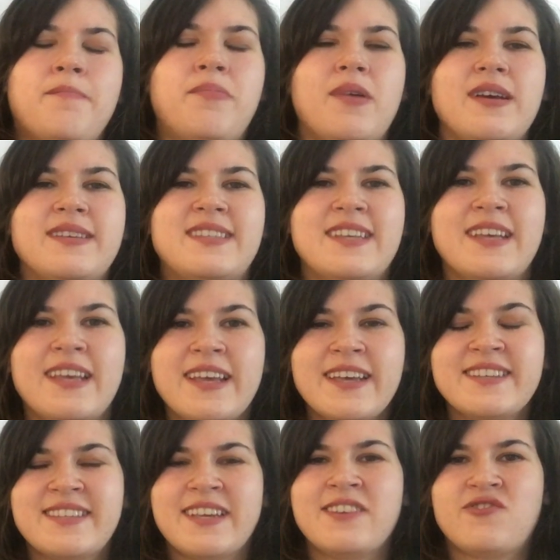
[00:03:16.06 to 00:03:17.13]
but
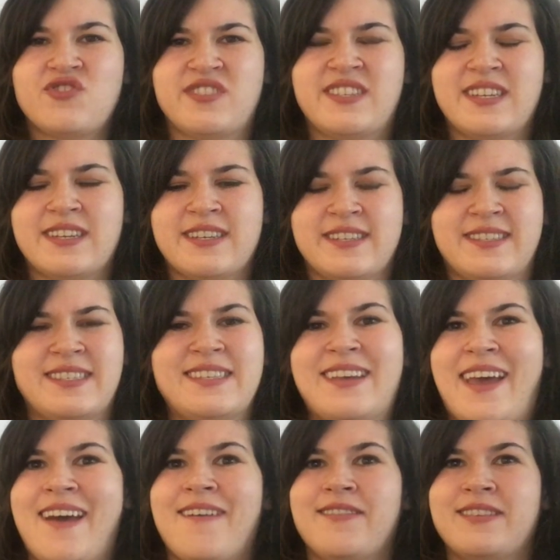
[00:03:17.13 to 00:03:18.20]
is interesting to see
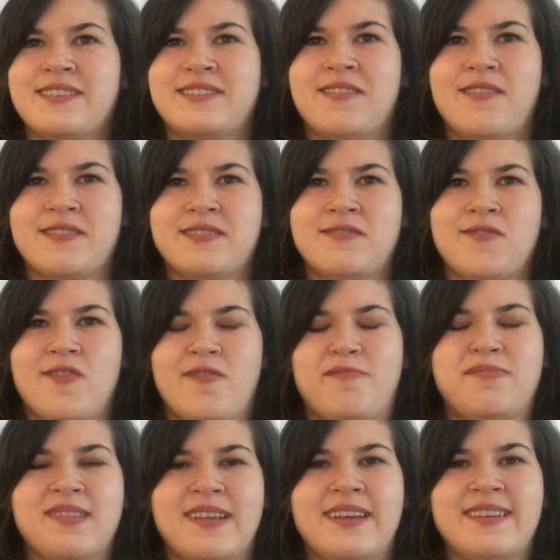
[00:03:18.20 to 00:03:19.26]
how this all sort
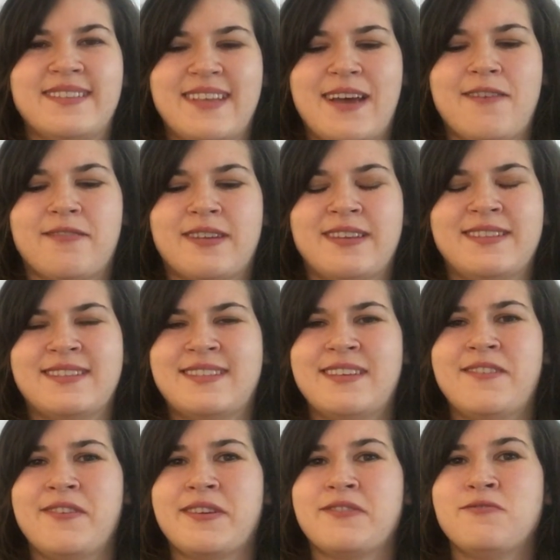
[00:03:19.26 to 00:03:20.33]
of plays out
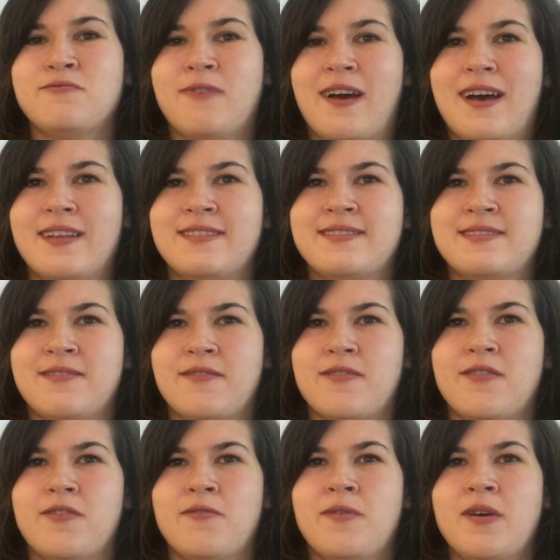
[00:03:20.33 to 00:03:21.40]
considering who Han
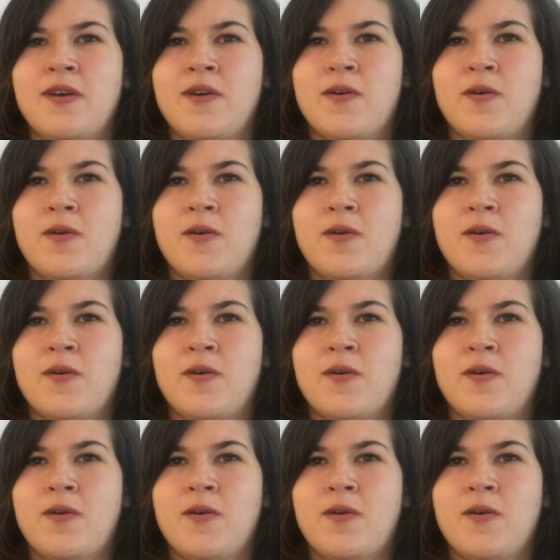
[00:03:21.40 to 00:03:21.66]
Solo